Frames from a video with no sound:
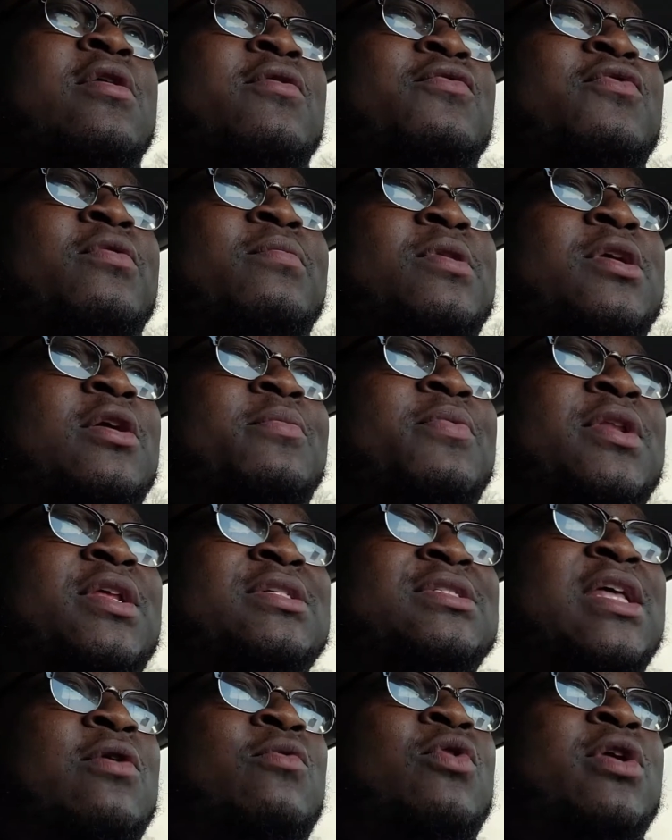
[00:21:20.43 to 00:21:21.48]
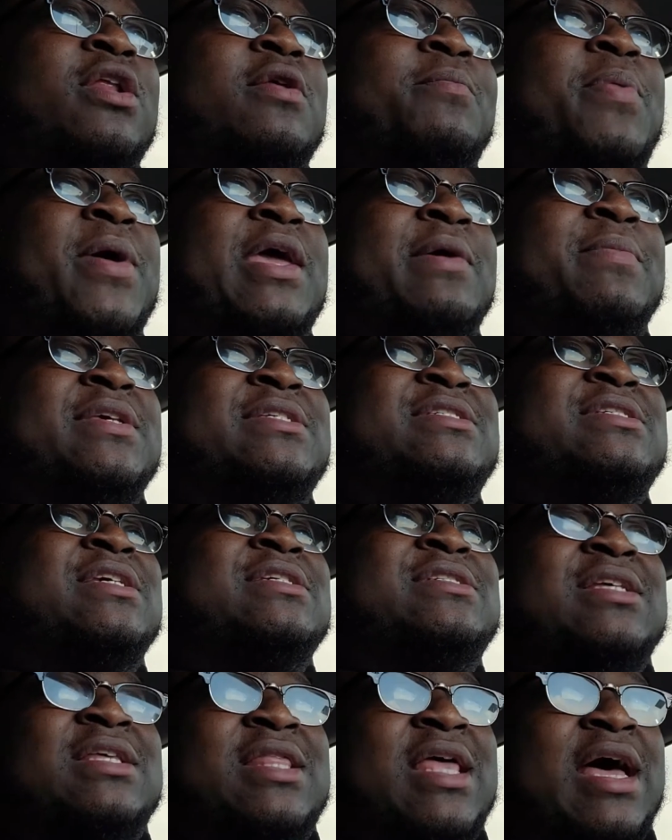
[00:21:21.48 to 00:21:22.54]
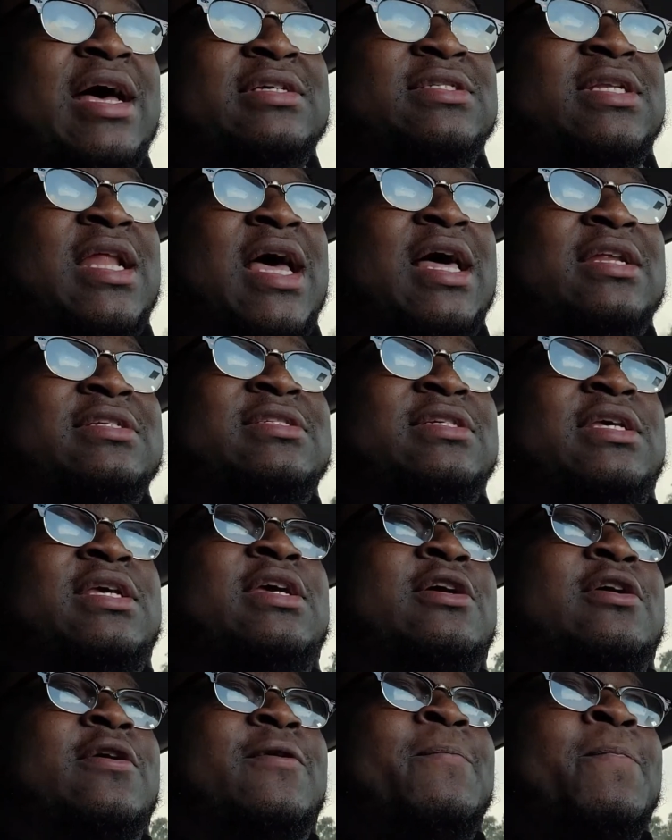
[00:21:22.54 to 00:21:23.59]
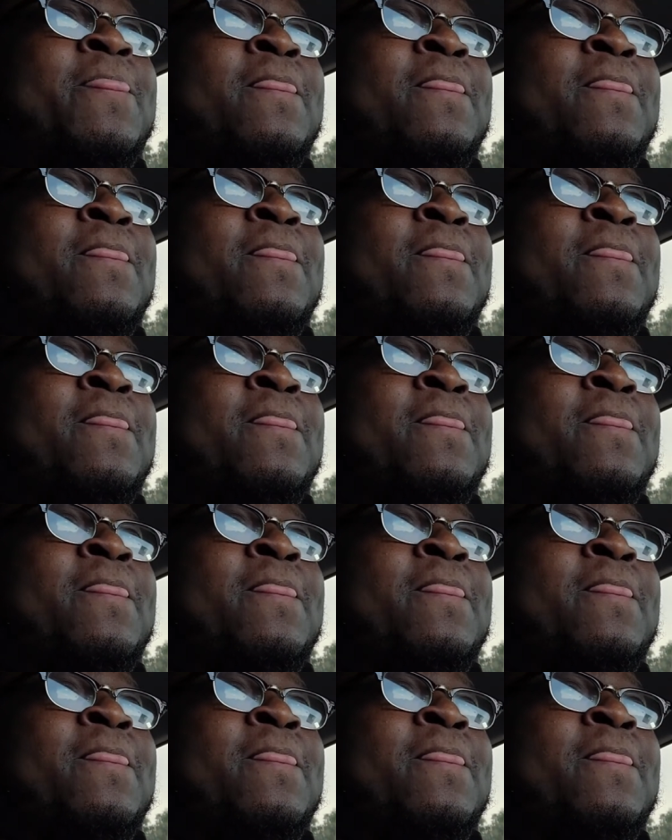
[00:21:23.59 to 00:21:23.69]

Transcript: from companies that wanted to pay me $60,000 a year,